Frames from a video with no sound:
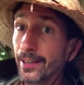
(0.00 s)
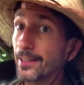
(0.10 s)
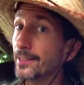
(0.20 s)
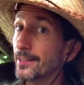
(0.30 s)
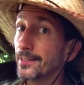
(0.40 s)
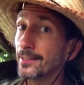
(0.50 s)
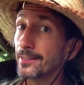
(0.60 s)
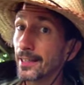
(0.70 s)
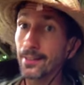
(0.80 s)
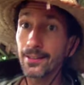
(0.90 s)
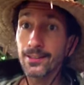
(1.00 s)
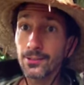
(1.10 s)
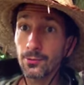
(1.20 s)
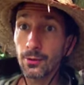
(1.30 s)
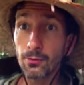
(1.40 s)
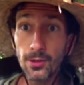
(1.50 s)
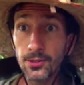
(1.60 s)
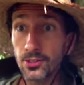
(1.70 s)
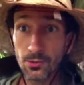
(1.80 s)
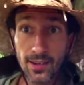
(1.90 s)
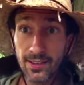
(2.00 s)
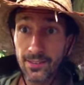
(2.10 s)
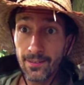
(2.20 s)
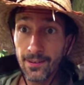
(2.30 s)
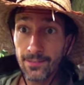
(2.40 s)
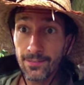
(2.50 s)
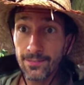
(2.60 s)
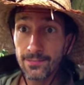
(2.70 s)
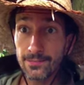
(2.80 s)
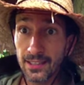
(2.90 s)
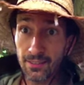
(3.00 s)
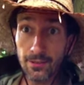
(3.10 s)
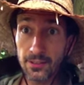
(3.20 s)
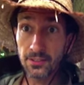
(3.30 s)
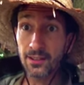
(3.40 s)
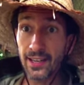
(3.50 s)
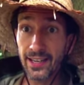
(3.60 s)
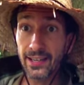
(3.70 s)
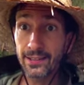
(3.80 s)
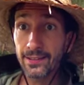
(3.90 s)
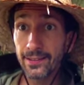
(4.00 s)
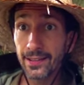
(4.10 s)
areas where water's running off on your land